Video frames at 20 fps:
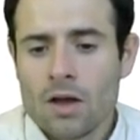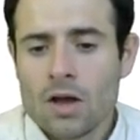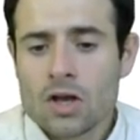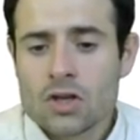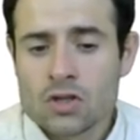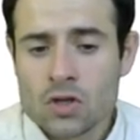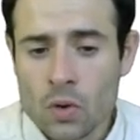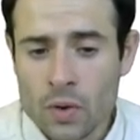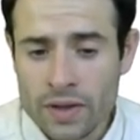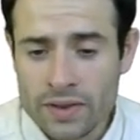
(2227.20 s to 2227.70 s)

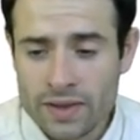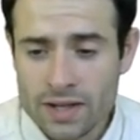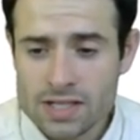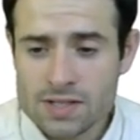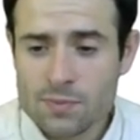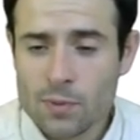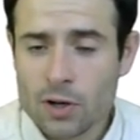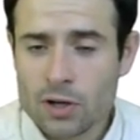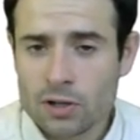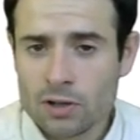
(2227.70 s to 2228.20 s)
So in this
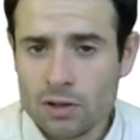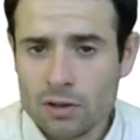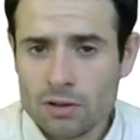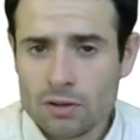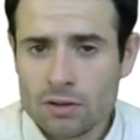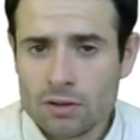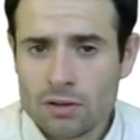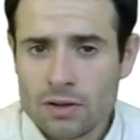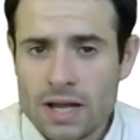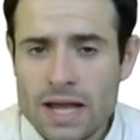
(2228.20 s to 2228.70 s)
model,
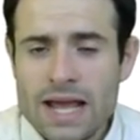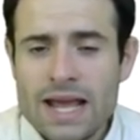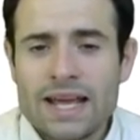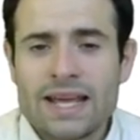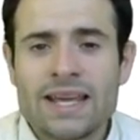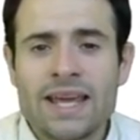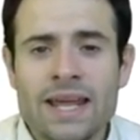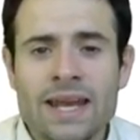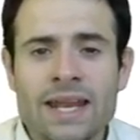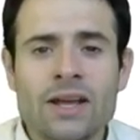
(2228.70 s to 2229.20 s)

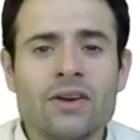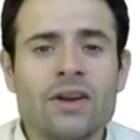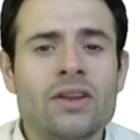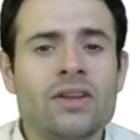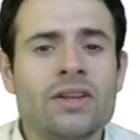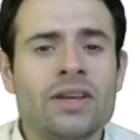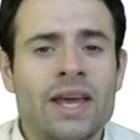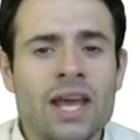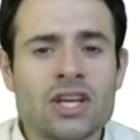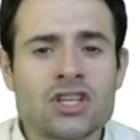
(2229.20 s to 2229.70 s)
getting an
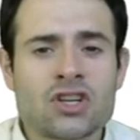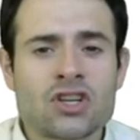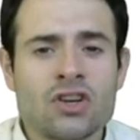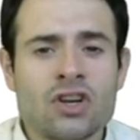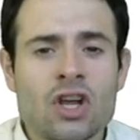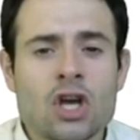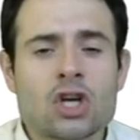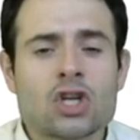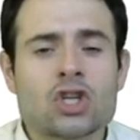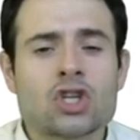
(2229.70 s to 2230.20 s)

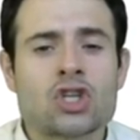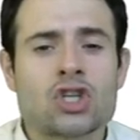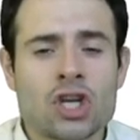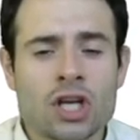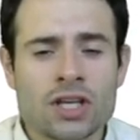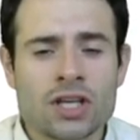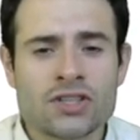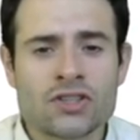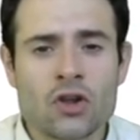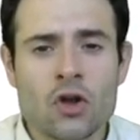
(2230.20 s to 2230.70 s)
education
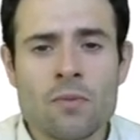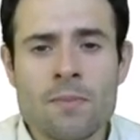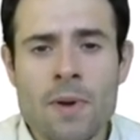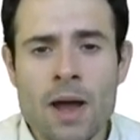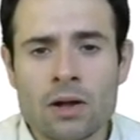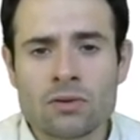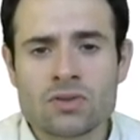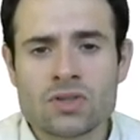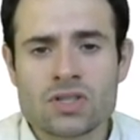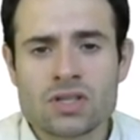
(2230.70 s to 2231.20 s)
just
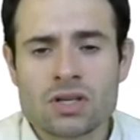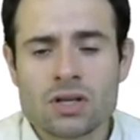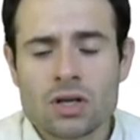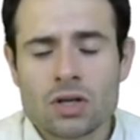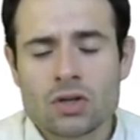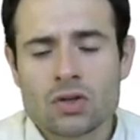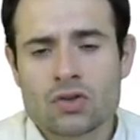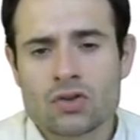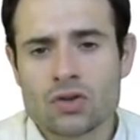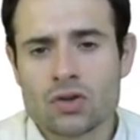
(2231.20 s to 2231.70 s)
amounts
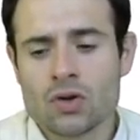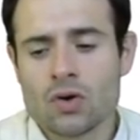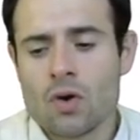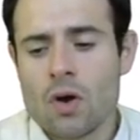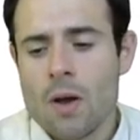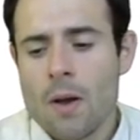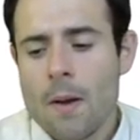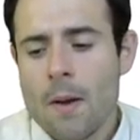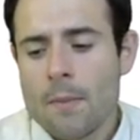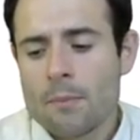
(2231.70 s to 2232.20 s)

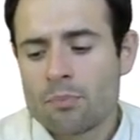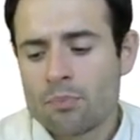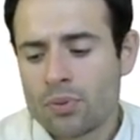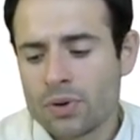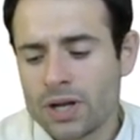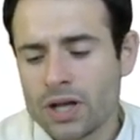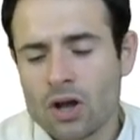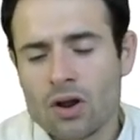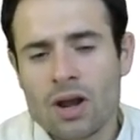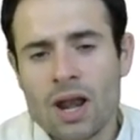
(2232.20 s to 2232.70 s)
to
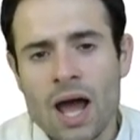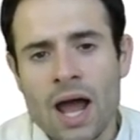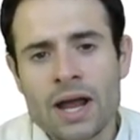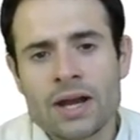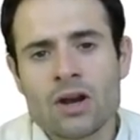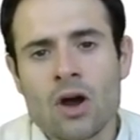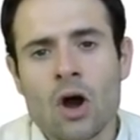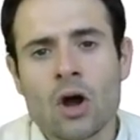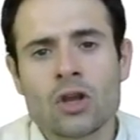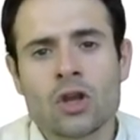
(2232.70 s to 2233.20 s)
putting a
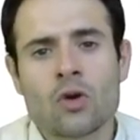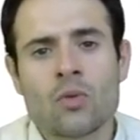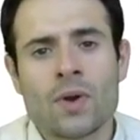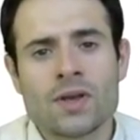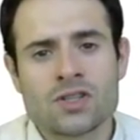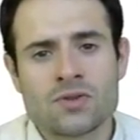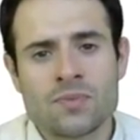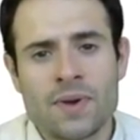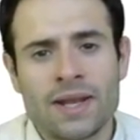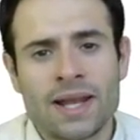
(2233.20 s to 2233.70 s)
line on your
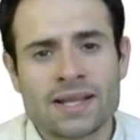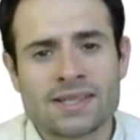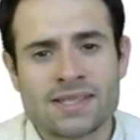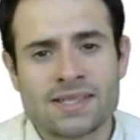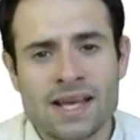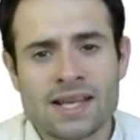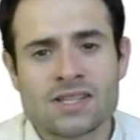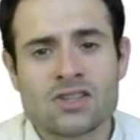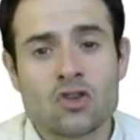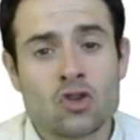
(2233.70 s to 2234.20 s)
resume that
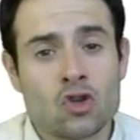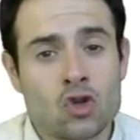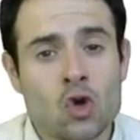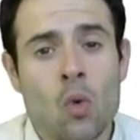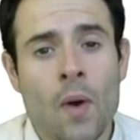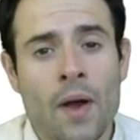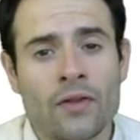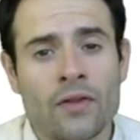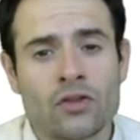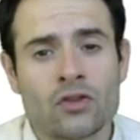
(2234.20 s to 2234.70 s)
says you
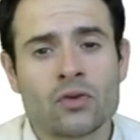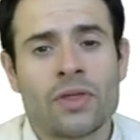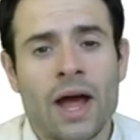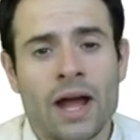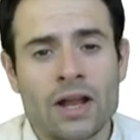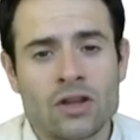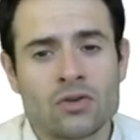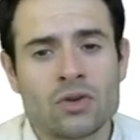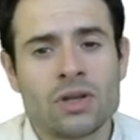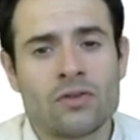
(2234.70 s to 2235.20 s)
went to
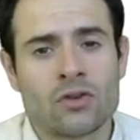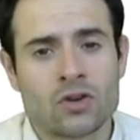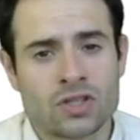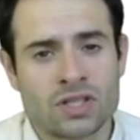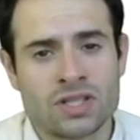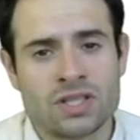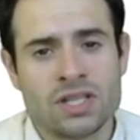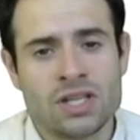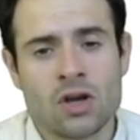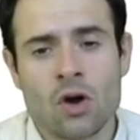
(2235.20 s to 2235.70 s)
that
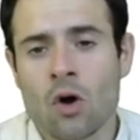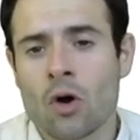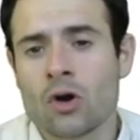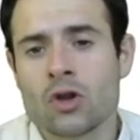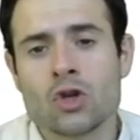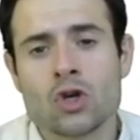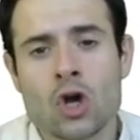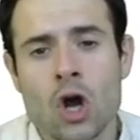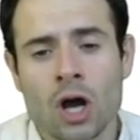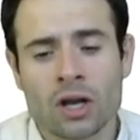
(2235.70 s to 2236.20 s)
university or
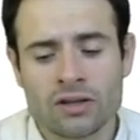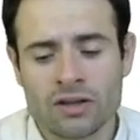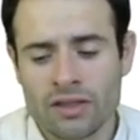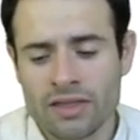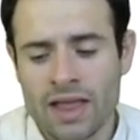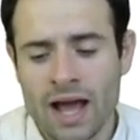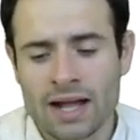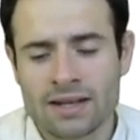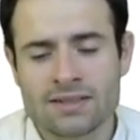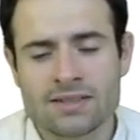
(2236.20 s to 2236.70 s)
you got
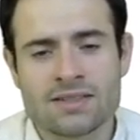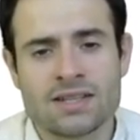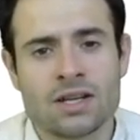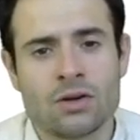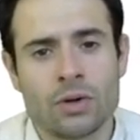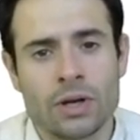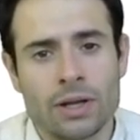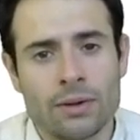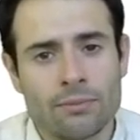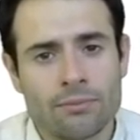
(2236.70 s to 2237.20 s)
that
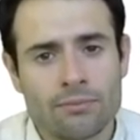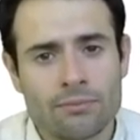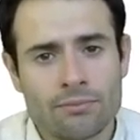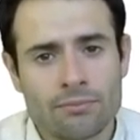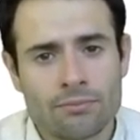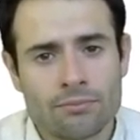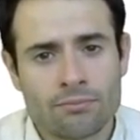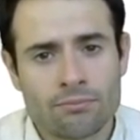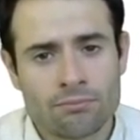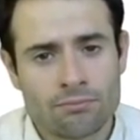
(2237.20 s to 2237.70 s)
degree.
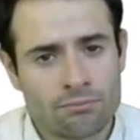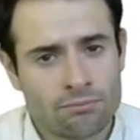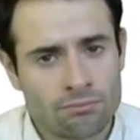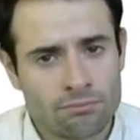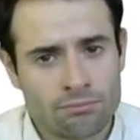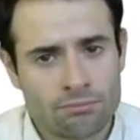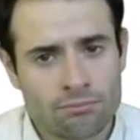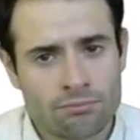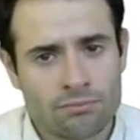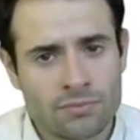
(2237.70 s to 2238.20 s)

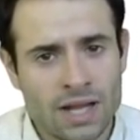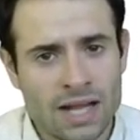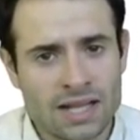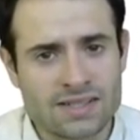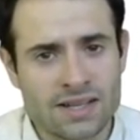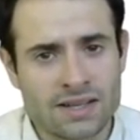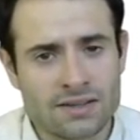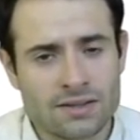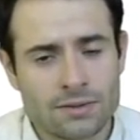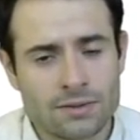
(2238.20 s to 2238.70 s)
That's
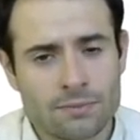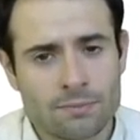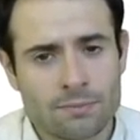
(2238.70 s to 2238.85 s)
it.